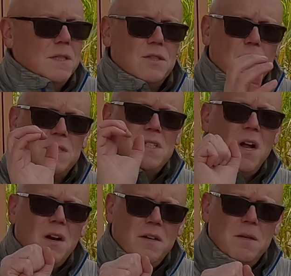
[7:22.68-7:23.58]
So it's
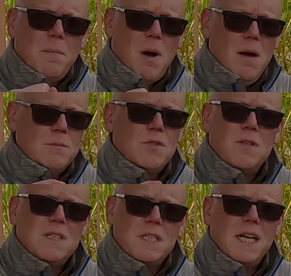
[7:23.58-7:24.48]
not on your palm, so it
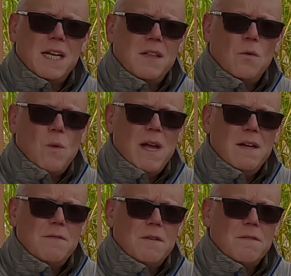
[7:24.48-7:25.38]
doesn't get in the way
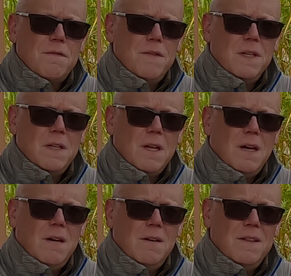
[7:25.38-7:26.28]
of your feel
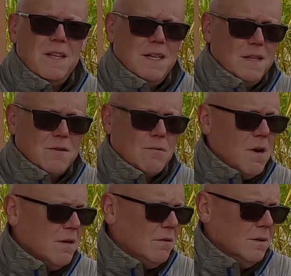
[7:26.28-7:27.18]
on the
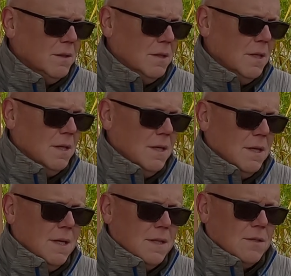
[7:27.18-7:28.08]
throttle.
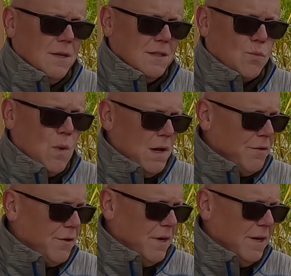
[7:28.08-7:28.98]
So that's well
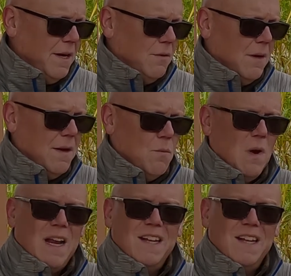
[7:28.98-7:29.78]
thought out and well